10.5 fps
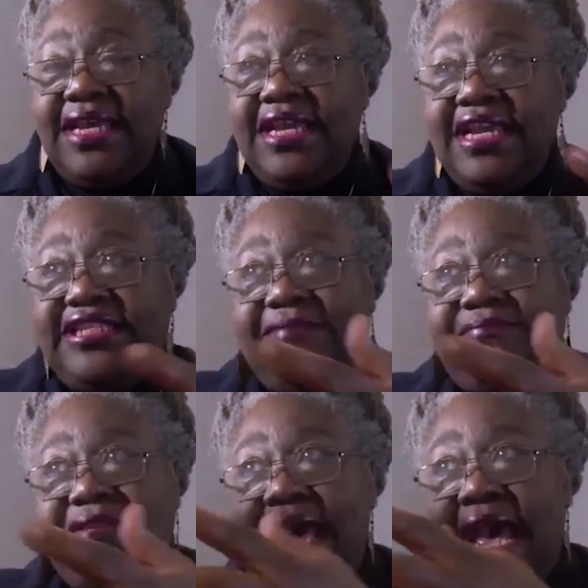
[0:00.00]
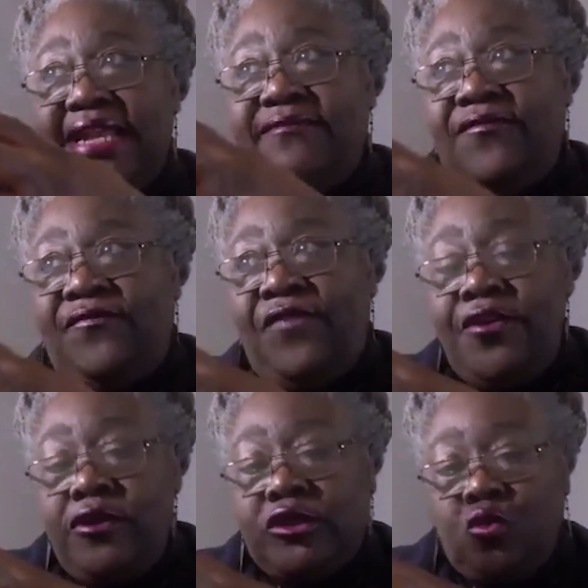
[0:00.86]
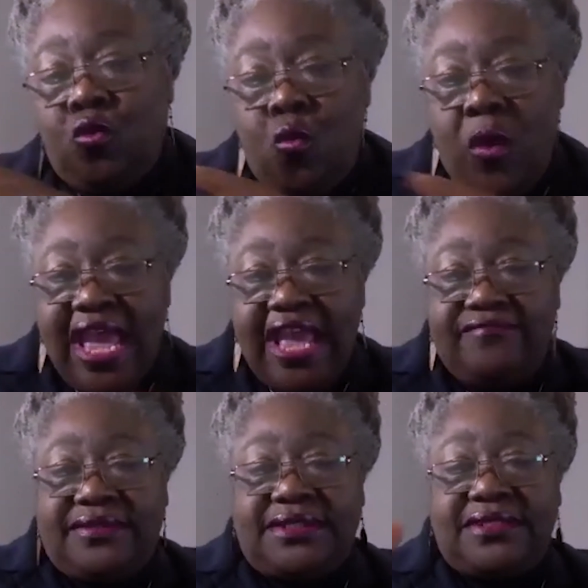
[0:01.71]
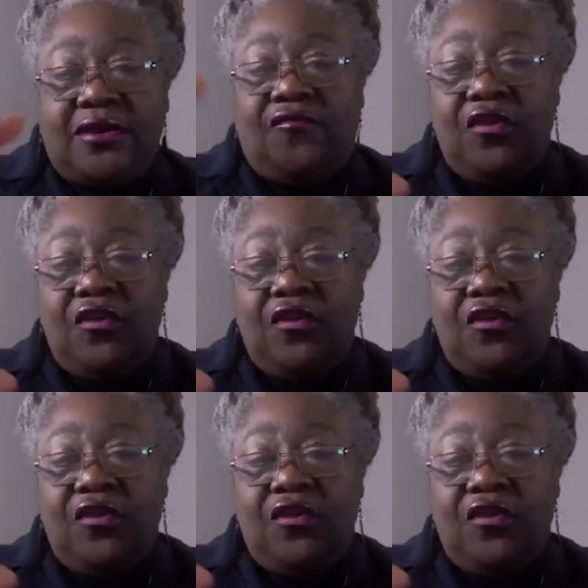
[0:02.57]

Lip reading: Egypt had various waves of